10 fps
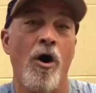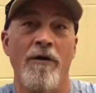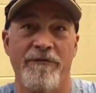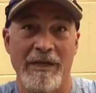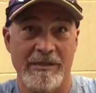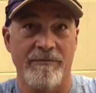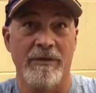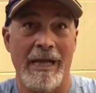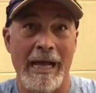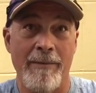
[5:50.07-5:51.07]
offensive
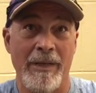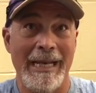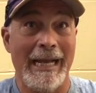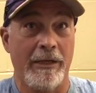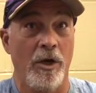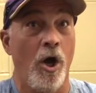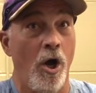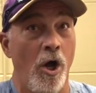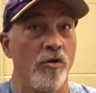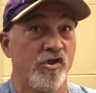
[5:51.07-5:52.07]
linemen that could
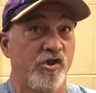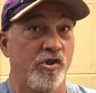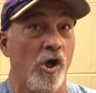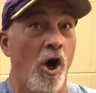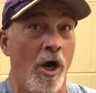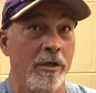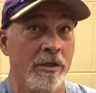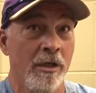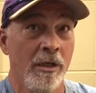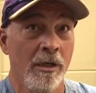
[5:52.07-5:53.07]
all
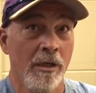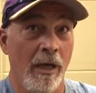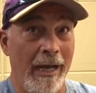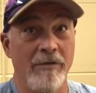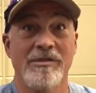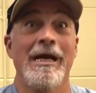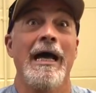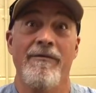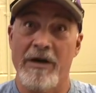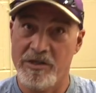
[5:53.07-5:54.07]
start
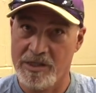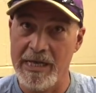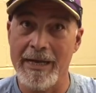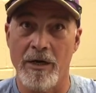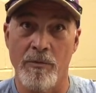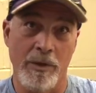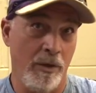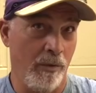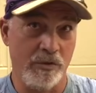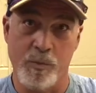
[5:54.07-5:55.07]
outside of our center.
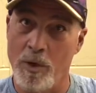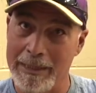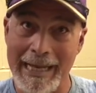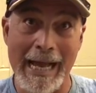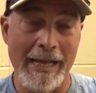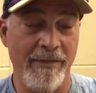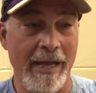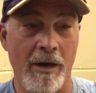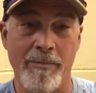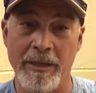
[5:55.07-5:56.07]
It's one guy
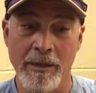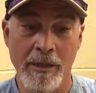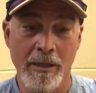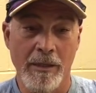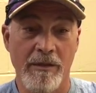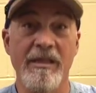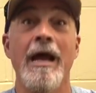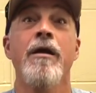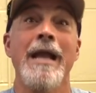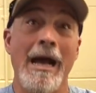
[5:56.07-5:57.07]
there, but
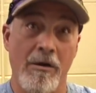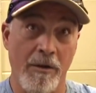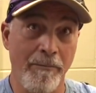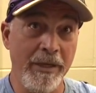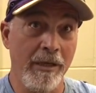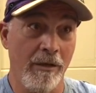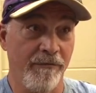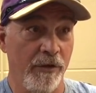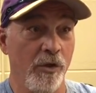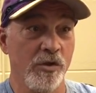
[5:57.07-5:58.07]
they're now competing
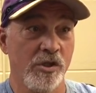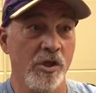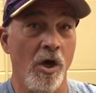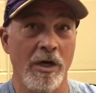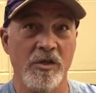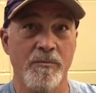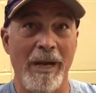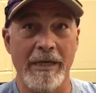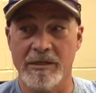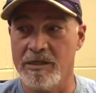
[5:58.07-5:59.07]
for those starting
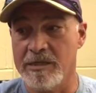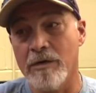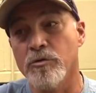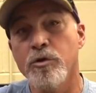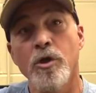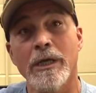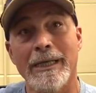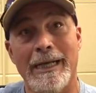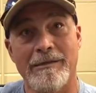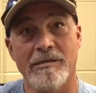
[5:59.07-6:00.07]
spots because they're
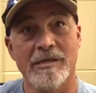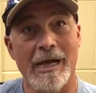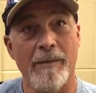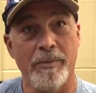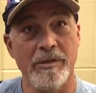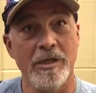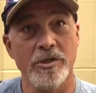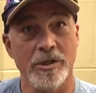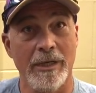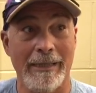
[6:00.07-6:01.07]
looking at this
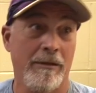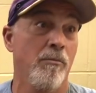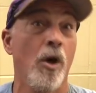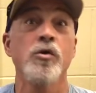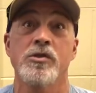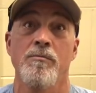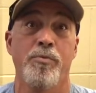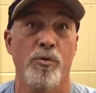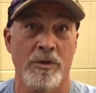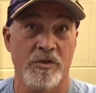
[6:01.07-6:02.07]
competition at the most
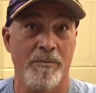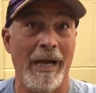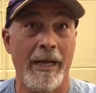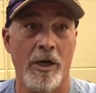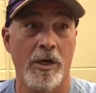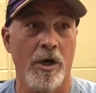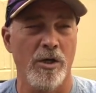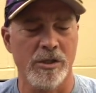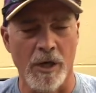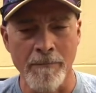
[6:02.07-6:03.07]
important spot occur.
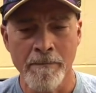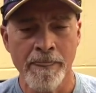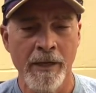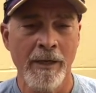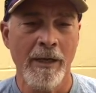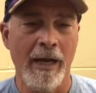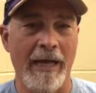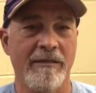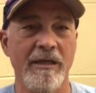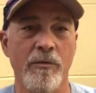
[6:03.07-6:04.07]
Right. So
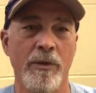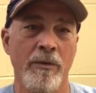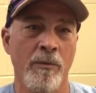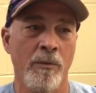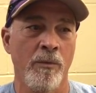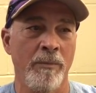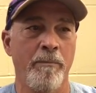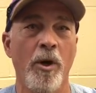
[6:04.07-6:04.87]
I think what